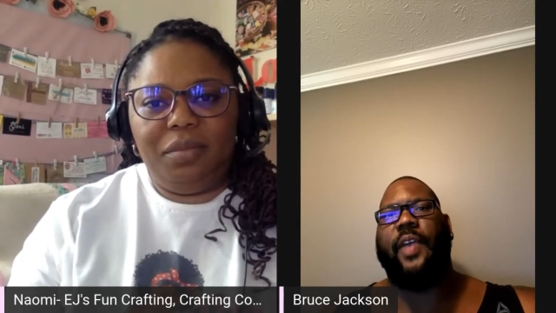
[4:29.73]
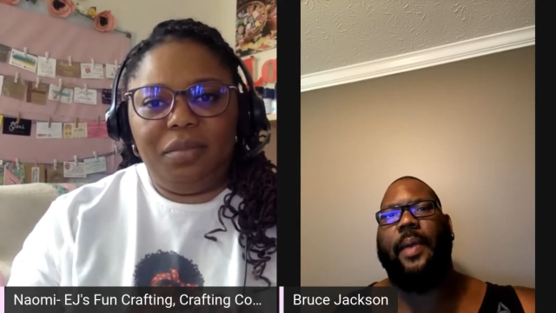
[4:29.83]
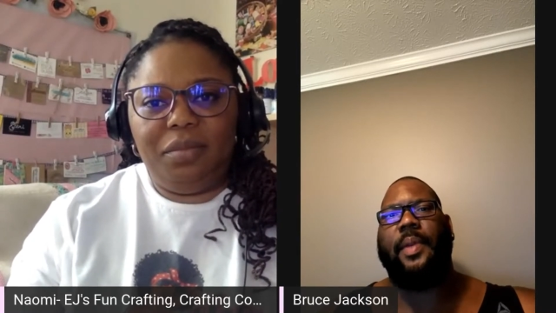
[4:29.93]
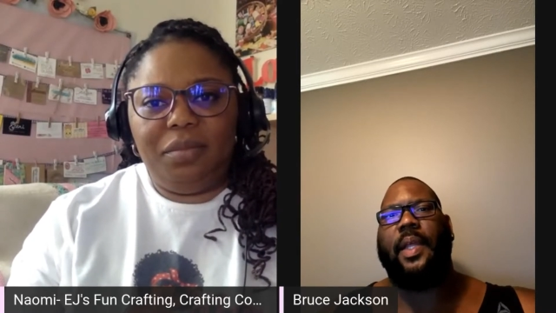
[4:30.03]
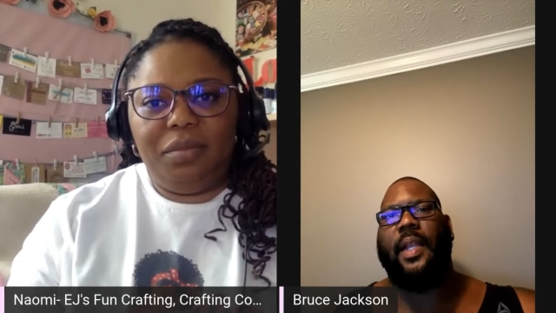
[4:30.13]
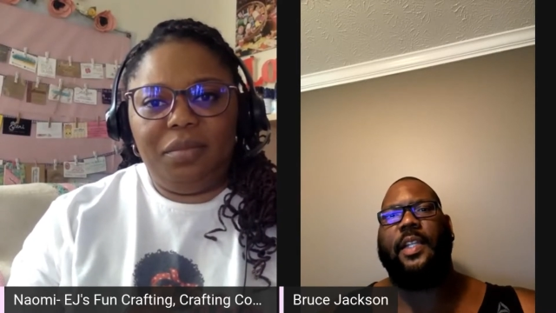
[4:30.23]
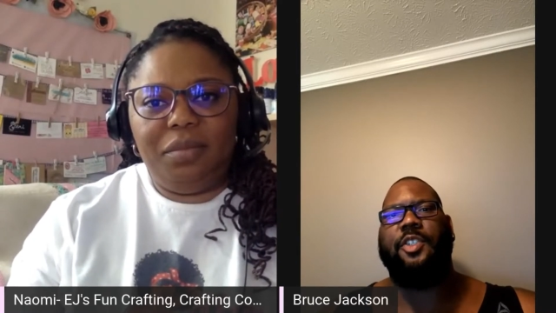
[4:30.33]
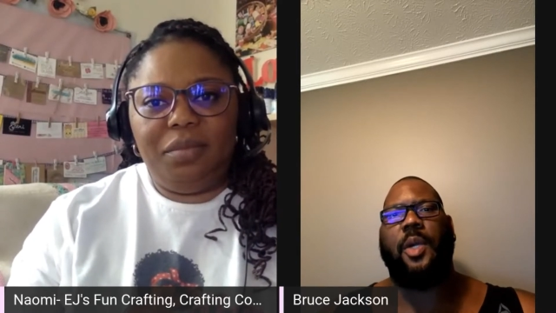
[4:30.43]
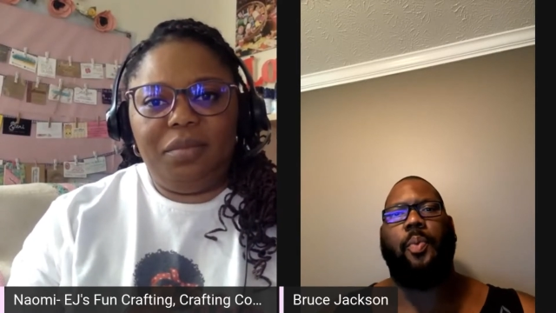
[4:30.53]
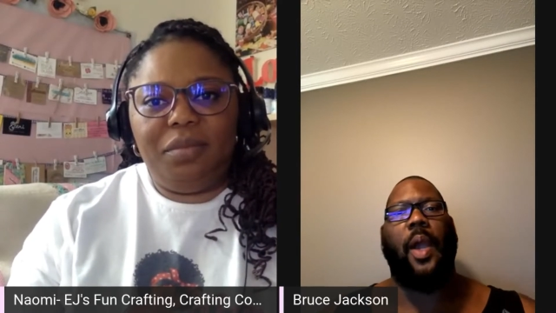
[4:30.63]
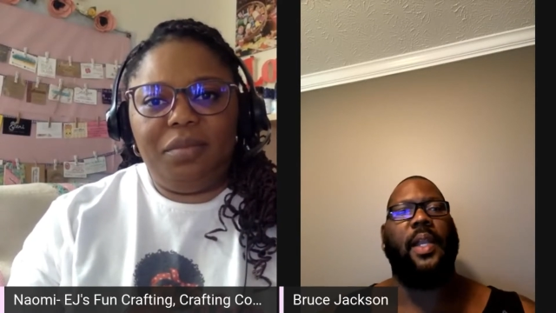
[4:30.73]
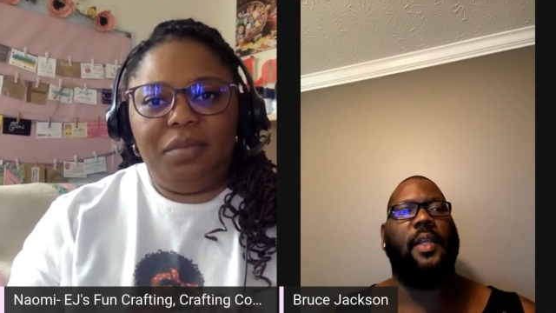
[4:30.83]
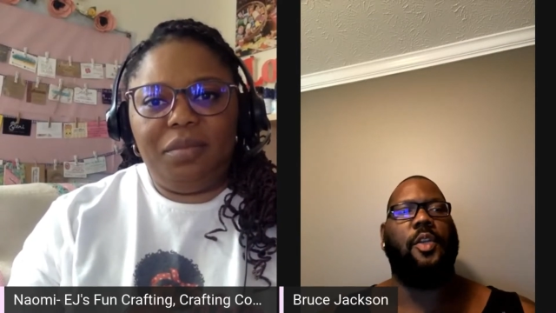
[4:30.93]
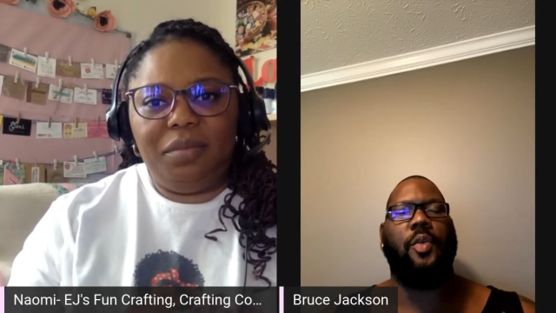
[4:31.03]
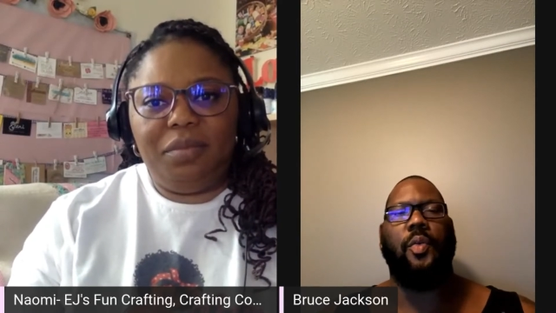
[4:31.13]
Speaker 1: family. I didn't jump right
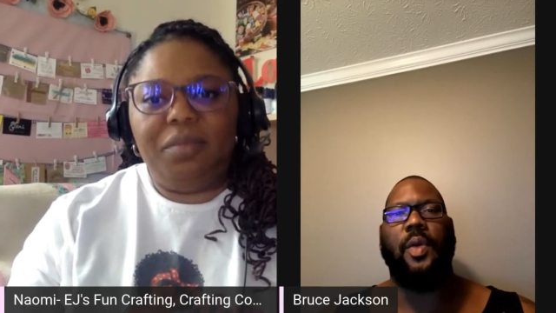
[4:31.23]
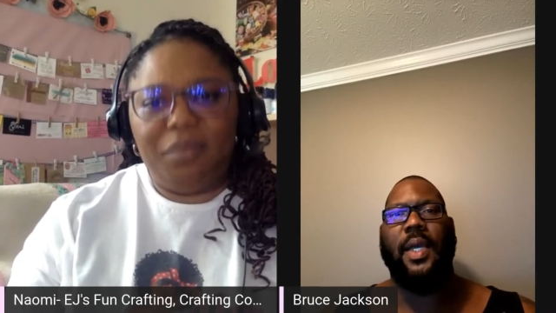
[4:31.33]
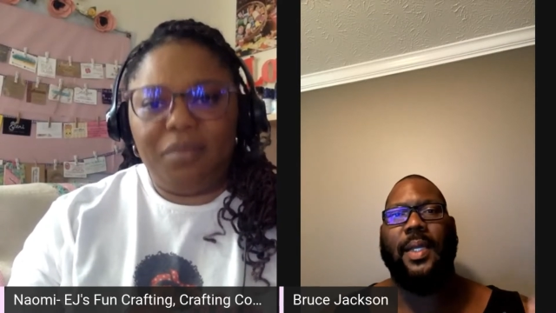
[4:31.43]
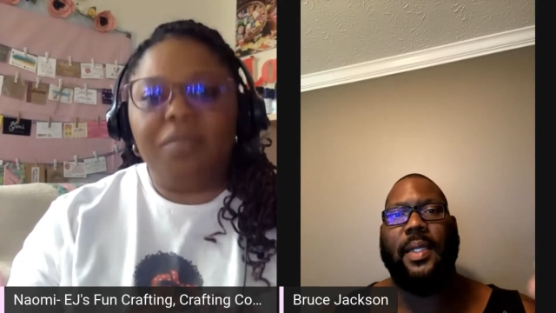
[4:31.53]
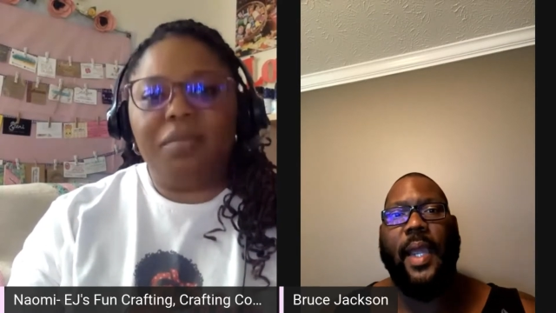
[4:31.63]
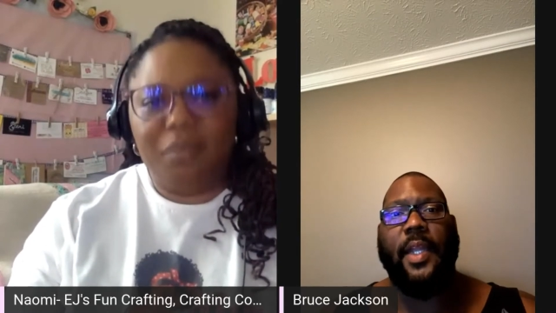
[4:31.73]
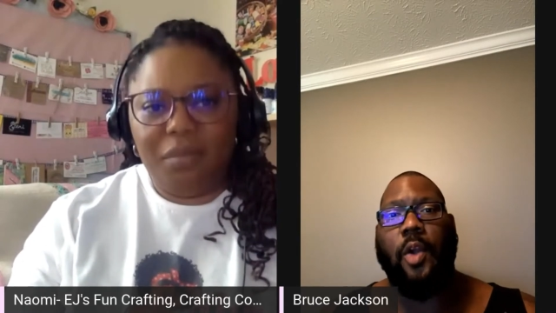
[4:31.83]
into mm-hmm. taking